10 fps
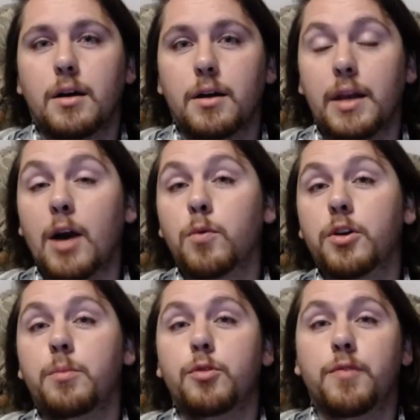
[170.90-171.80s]
Now we're going
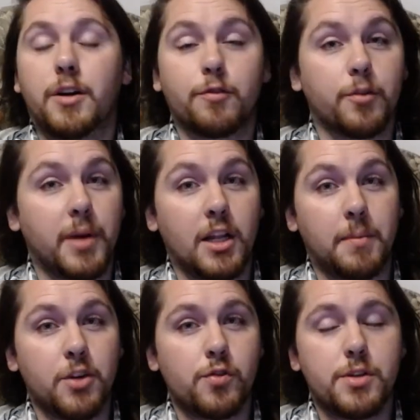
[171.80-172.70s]
to move on from
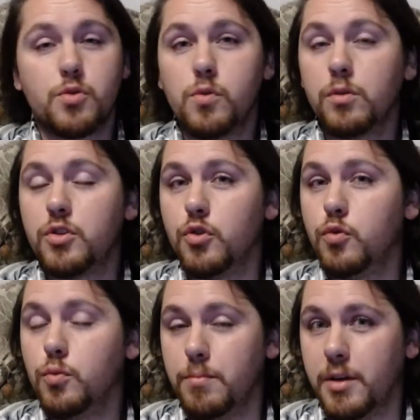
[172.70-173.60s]
elementary school
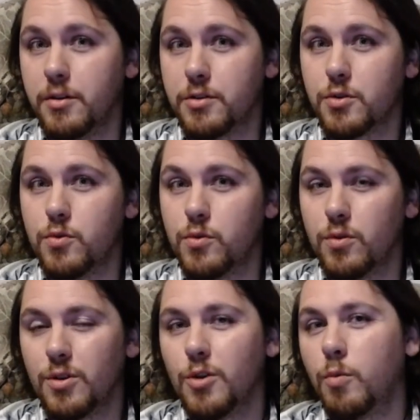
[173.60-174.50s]
to middle school,
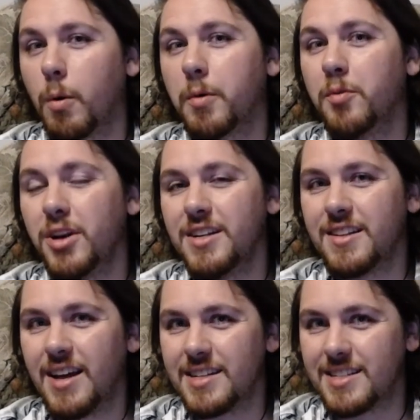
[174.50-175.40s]
where we run into
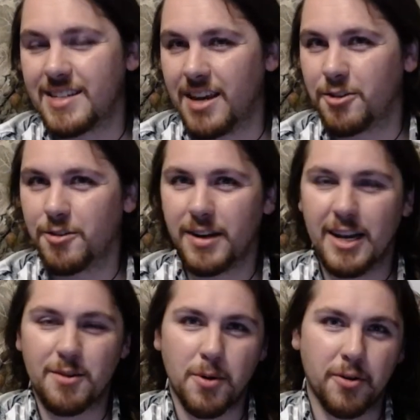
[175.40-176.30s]
that standard that I
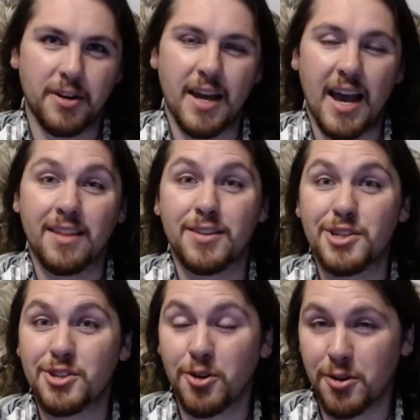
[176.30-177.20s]
quoted at the
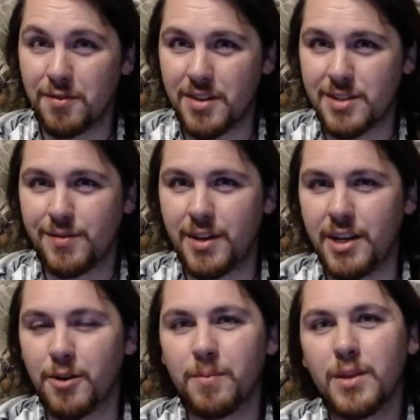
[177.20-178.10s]
start of this
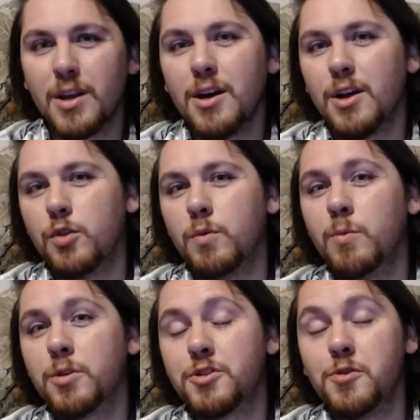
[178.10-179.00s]
video. The one
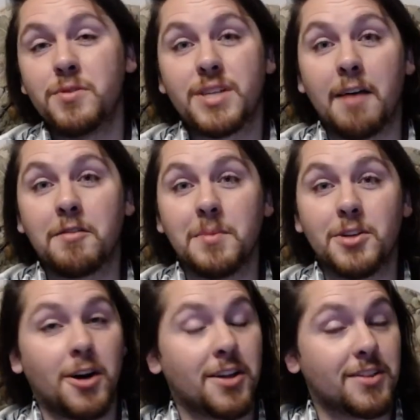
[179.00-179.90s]
where students have to be
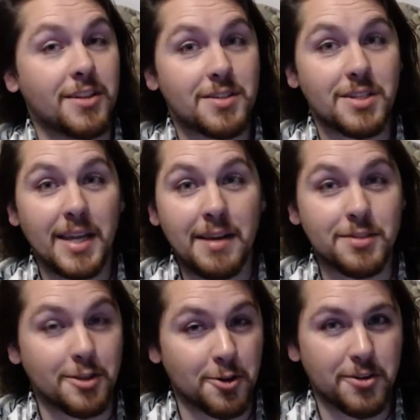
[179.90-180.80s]
taught that
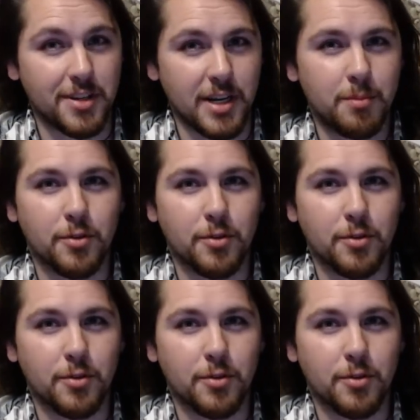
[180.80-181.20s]
slaves learned a number